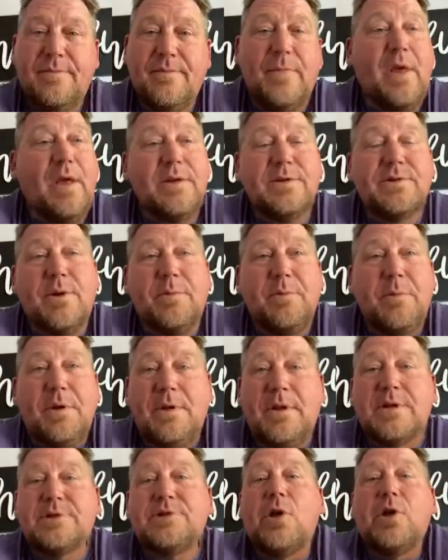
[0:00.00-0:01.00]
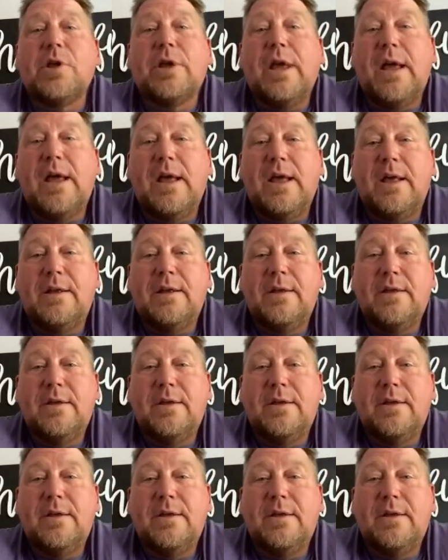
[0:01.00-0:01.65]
Yeah, that's, that's all he had.